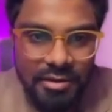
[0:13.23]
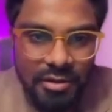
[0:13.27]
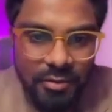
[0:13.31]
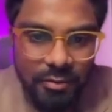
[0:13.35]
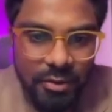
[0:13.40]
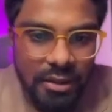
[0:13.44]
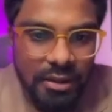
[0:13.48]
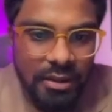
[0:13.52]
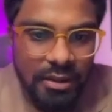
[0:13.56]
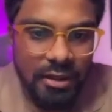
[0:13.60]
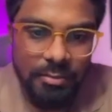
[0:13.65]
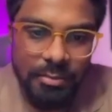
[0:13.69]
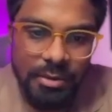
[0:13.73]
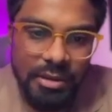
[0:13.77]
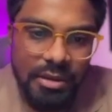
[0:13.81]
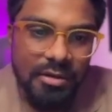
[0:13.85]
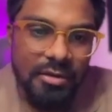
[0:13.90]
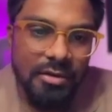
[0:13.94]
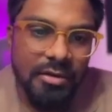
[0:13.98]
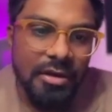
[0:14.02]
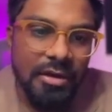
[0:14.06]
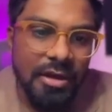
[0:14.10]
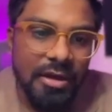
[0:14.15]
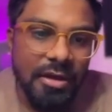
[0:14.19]
You will come
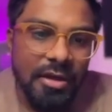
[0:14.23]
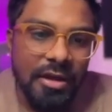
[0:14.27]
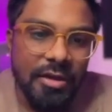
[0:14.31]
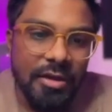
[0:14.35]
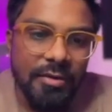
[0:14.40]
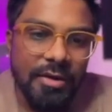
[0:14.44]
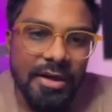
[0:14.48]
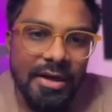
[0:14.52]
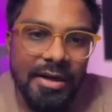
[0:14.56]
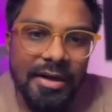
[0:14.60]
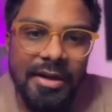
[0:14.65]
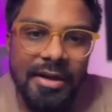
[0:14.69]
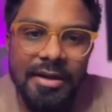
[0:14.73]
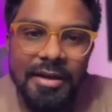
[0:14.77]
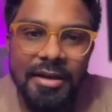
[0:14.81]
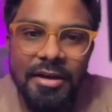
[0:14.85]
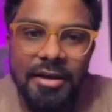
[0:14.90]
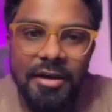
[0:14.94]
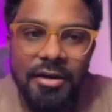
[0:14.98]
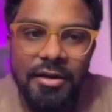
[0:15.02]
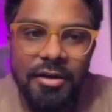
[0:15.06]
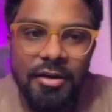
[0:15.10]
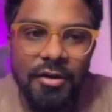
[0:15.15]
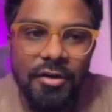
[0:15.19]
here, you will click
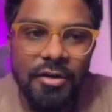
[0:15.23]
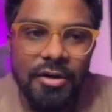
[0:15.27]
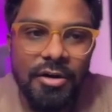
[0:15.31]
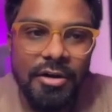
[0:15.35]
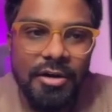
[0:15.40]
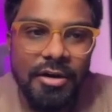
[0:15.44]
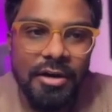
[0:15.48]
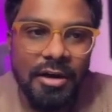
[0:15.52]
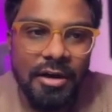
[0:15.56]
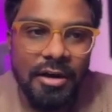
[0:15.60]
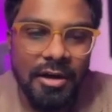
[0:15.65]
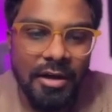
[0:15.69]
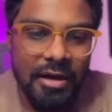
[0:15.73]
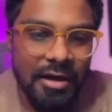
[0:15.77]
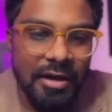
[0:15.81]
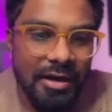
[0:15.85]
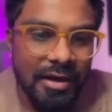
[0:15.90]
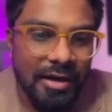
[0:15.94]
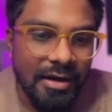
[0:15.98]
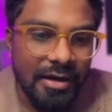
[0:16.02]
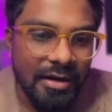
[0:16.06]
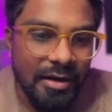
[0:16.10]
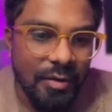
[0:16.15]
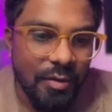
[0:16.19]
on a
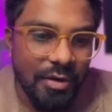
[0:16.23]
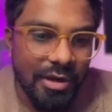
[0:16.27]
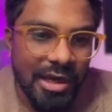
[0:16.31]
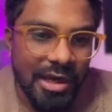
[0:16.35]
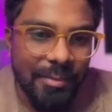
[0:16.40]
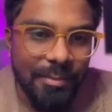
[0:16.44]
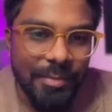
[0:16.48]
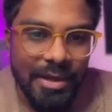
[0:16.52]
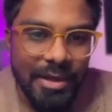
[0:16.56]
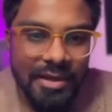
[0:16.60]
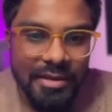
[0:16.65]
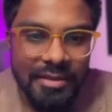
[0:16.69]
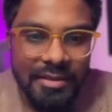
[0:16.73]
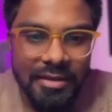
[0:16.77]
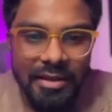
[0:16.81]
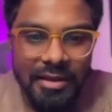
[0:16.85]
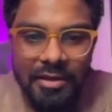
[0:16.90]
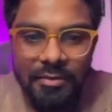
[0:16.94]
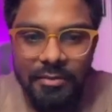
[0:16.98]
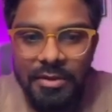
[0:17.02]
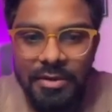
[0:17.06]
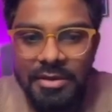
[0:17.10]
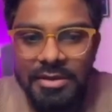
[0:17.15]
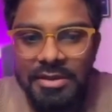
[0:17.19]
create new campaign. Then
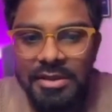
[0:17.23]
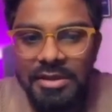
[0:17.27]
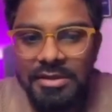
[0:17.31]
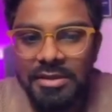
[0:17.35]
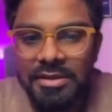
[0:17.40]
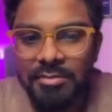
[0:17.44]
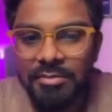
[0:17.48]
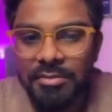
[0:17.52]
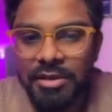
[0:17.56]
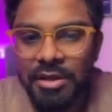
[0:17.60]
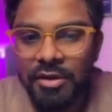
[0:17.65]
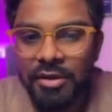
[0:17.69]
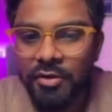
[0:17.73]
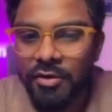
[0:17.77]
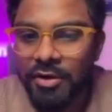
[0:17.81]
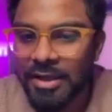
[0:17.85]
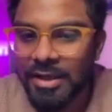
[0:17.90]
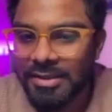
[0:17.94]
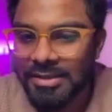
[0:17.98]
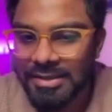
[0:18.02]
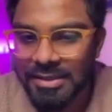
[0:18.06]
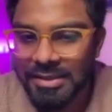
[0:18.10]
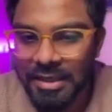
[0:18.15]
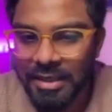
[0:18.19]
you will see something called
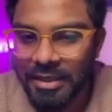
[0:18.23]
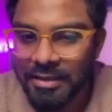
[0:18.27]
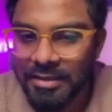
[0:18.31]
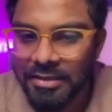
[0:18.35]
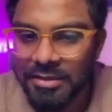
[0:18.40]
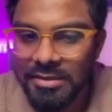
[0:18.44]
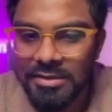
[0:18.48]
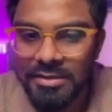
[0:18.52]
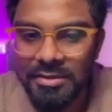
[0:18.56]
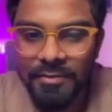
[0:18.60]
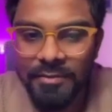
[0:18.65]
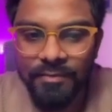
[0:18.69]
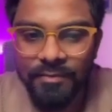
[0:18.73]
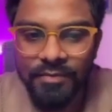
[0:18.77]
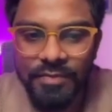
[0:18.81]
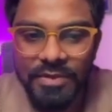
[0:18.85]
as sales.